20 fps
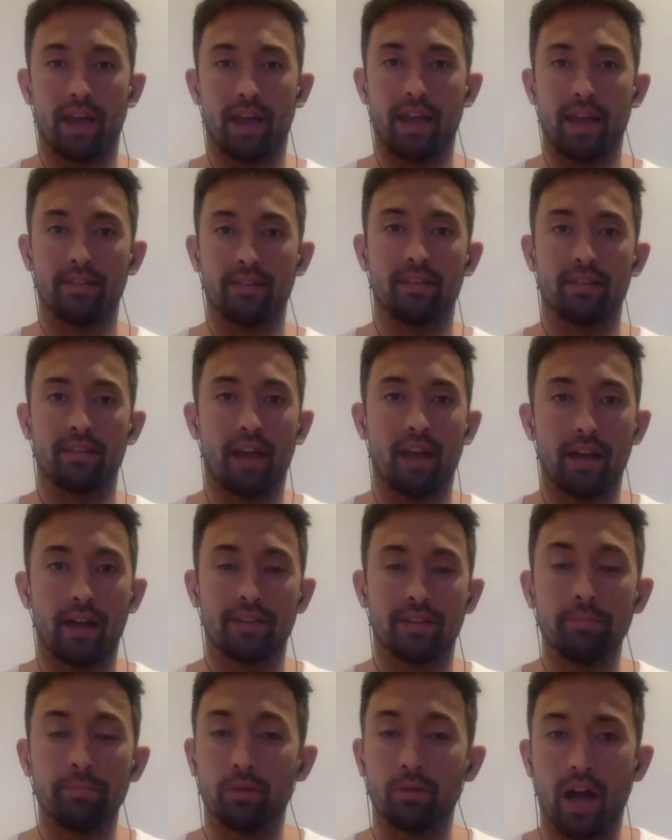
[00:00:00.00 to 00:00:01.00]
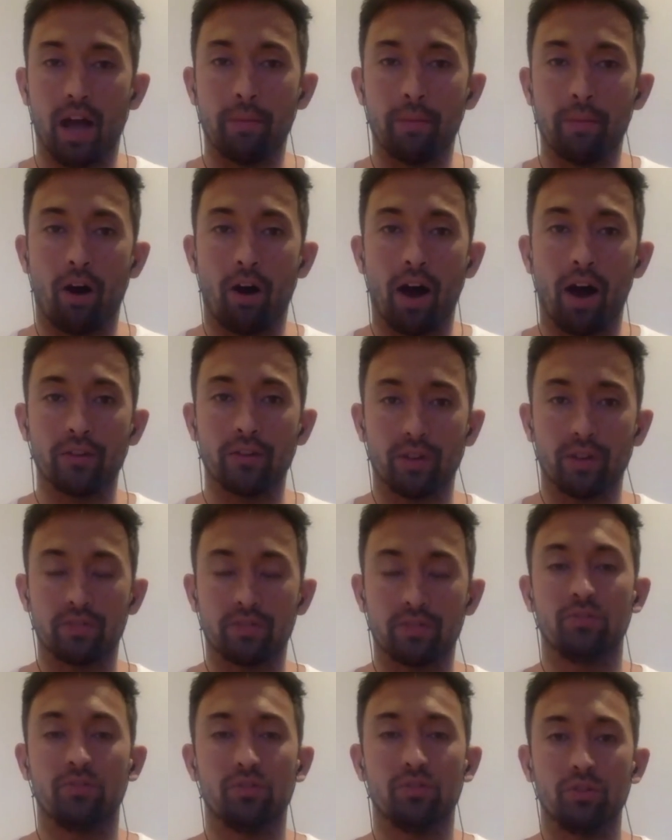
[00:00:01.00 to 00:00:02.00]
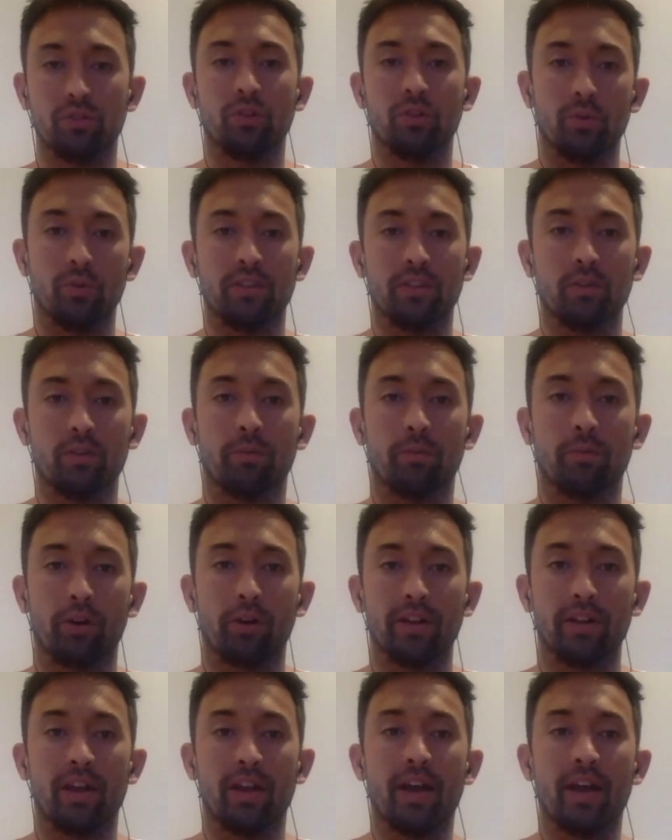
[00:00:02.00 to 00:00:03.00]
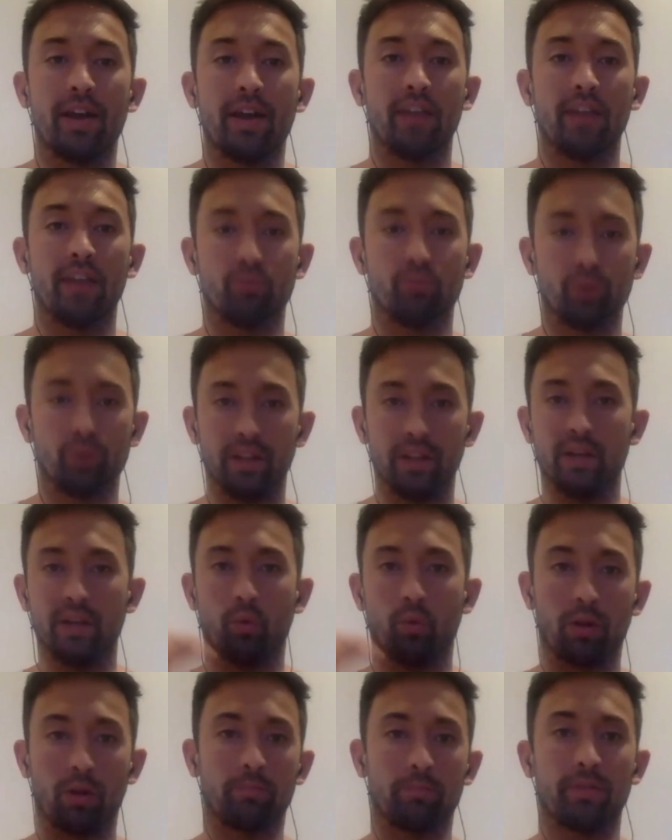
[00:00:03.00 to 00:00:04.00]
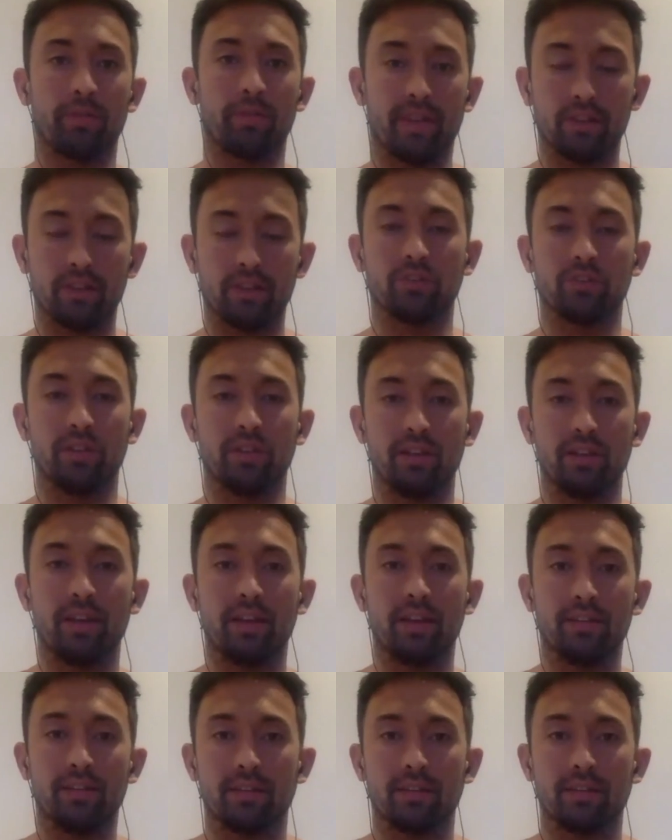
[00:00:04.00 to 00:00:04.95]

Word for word: and uh, simple carbohydrates do in your body is really what potentially is,